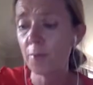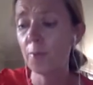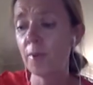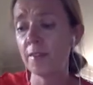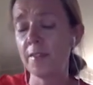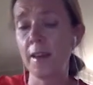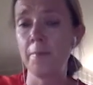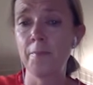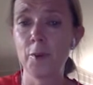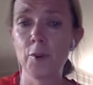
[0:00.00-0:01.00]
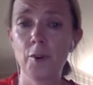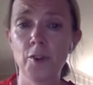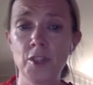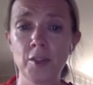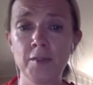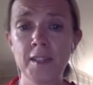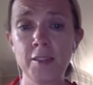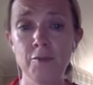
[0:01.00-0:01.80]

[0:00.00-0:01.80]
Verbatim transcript: with um, oncology, obviously,